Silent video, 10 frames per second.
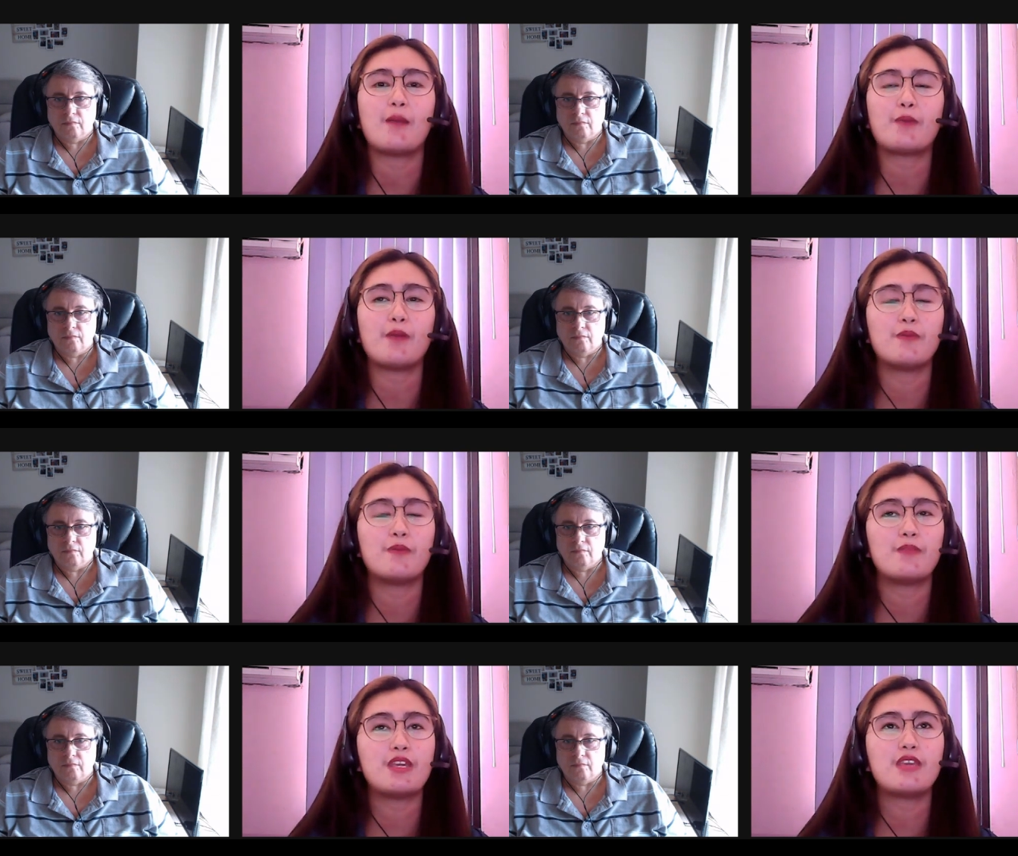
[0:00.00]

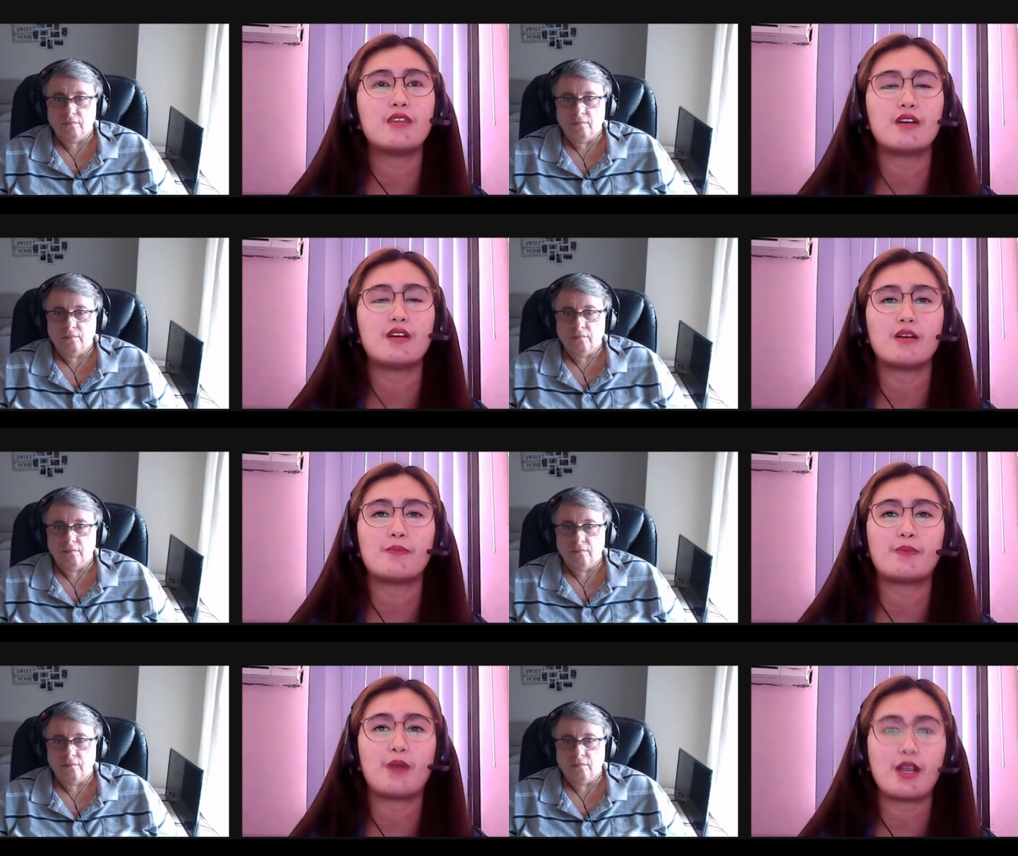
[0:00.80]
Speaker 1: probably the
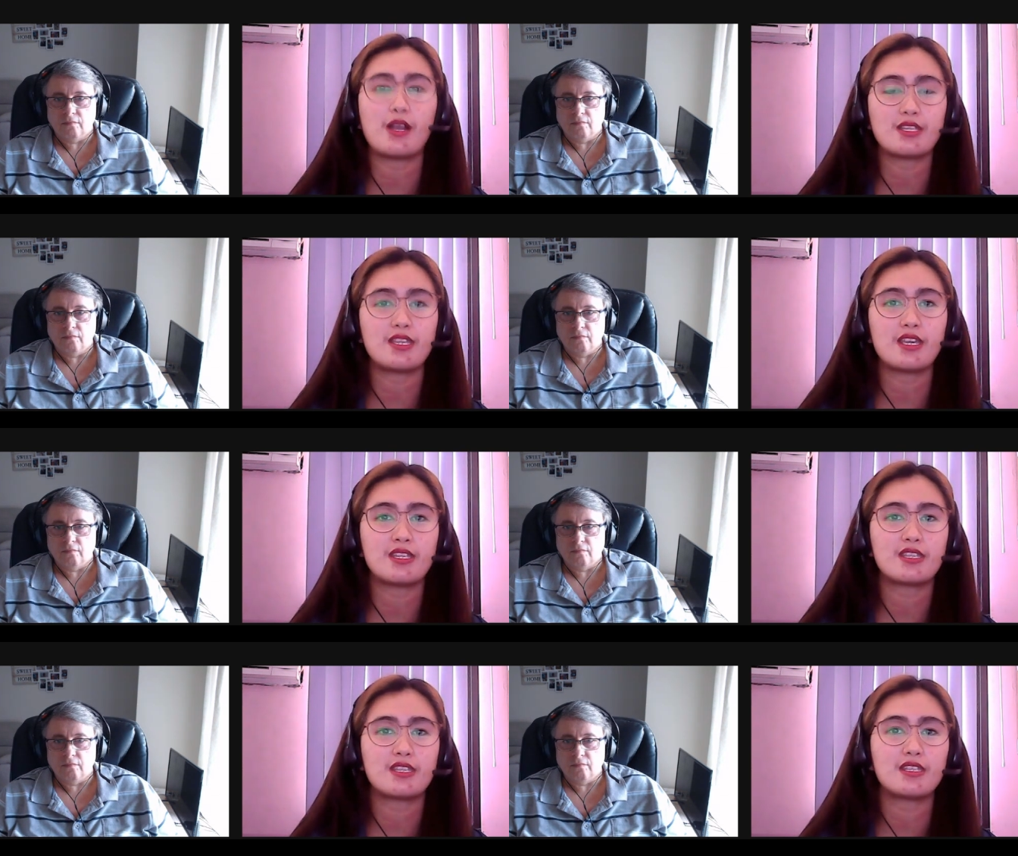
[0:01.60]

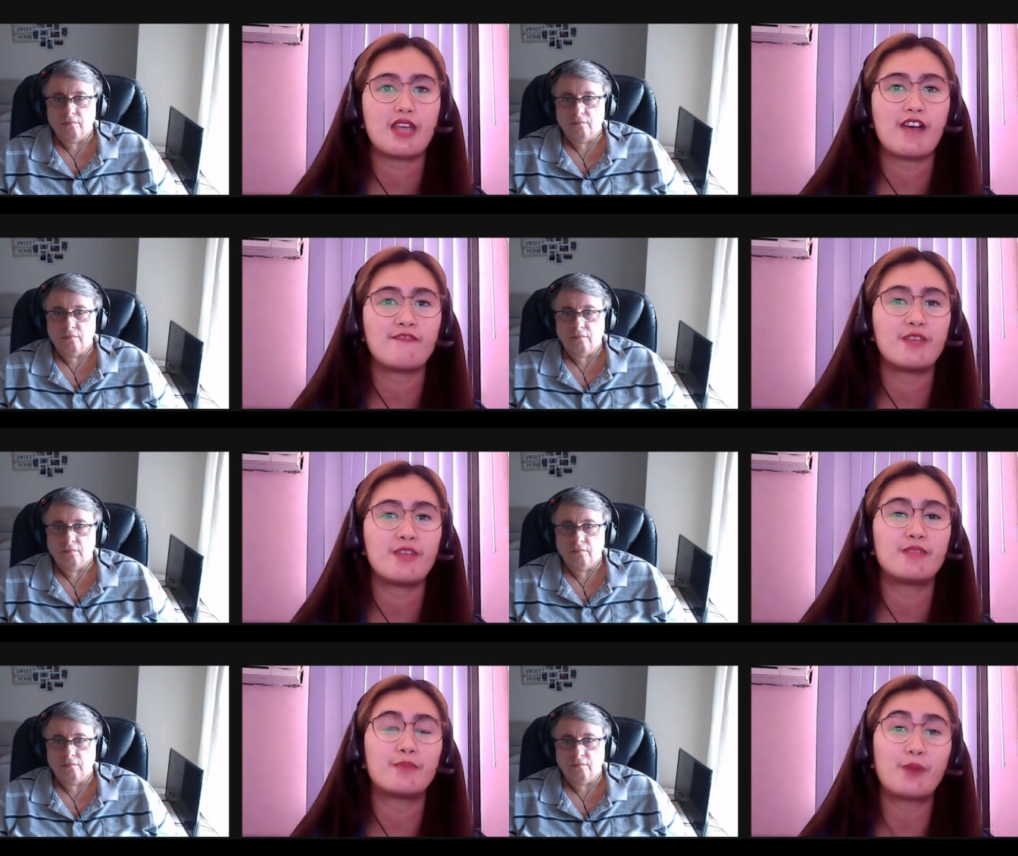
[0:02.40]
process have
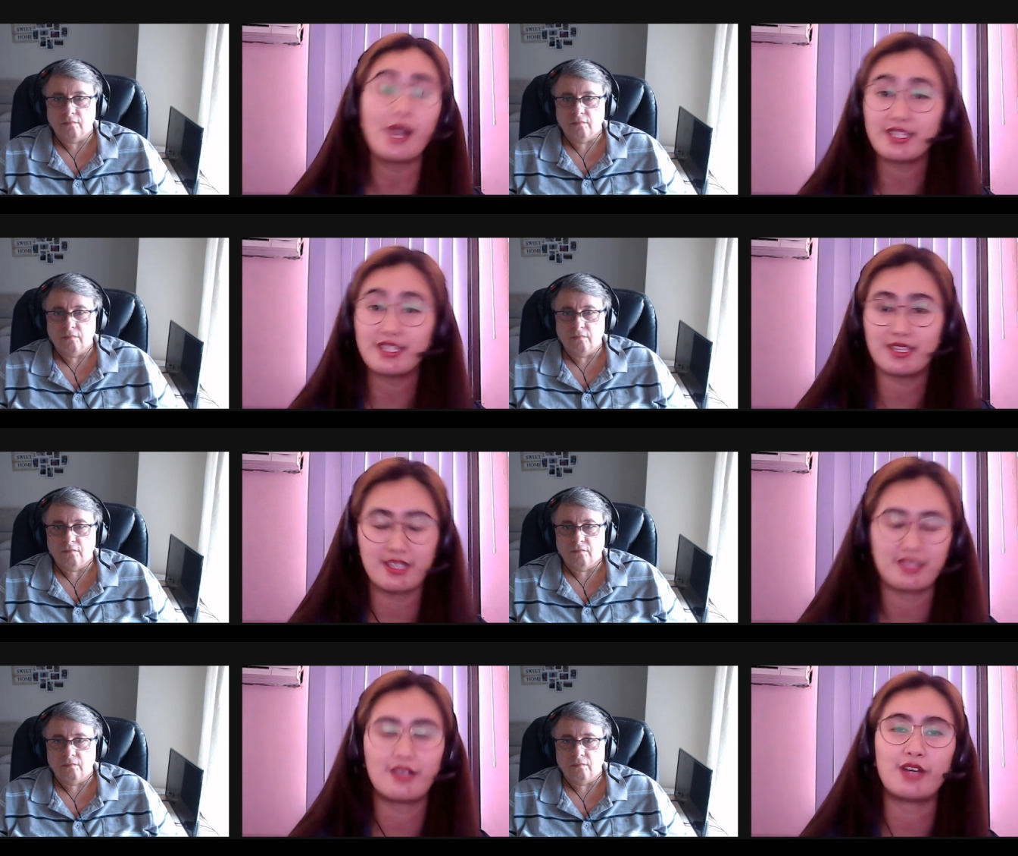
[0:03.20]
been
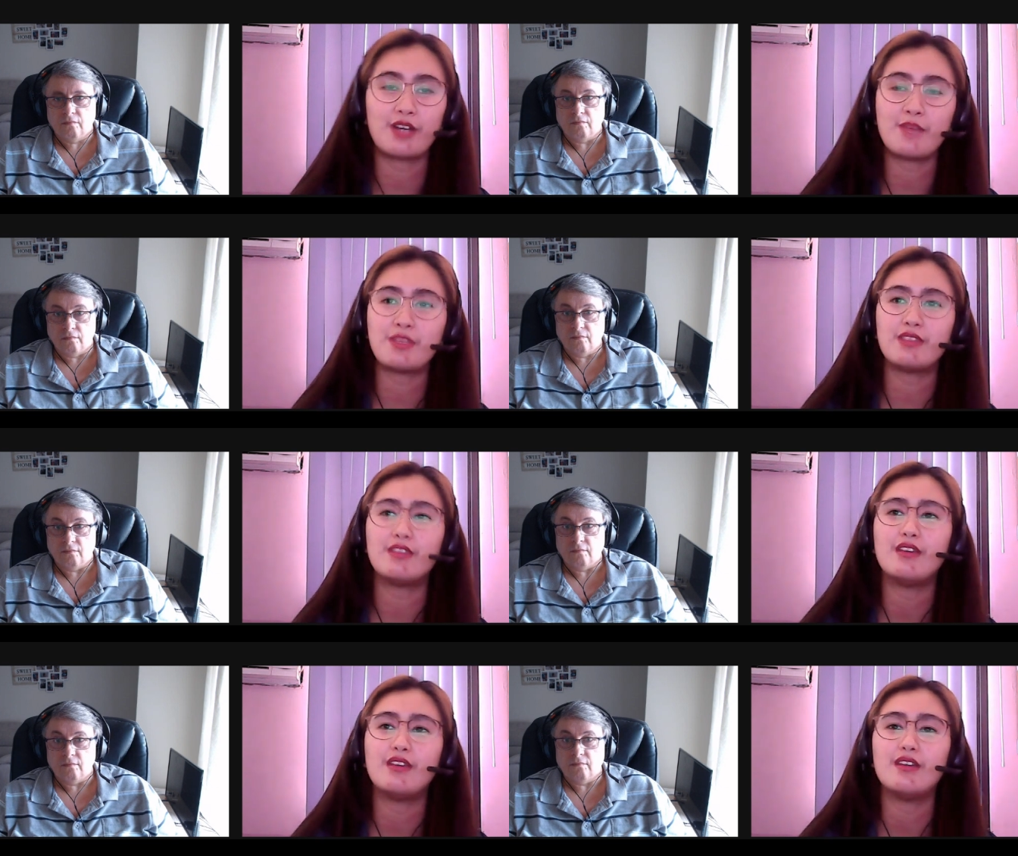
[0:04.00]
processed, or I mean,